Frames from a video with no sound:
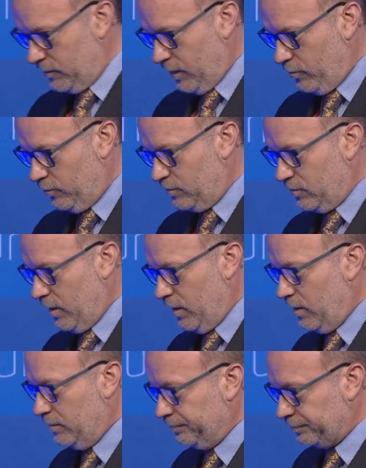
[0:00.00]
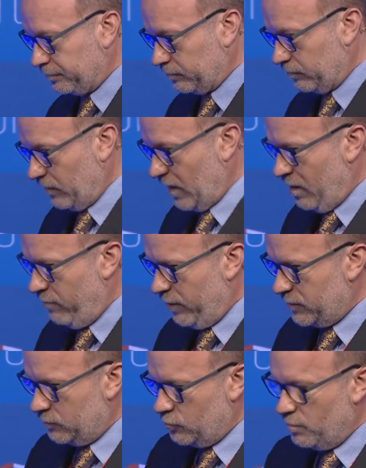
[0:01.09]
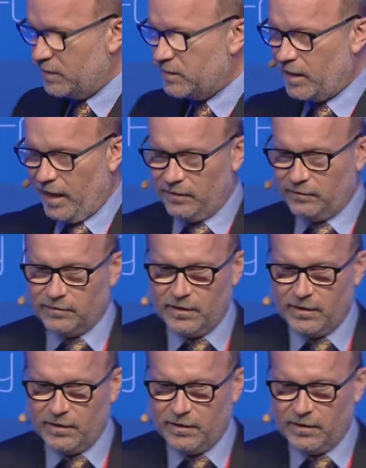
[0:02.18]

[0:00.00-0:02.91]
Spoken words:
a good reason to meet again.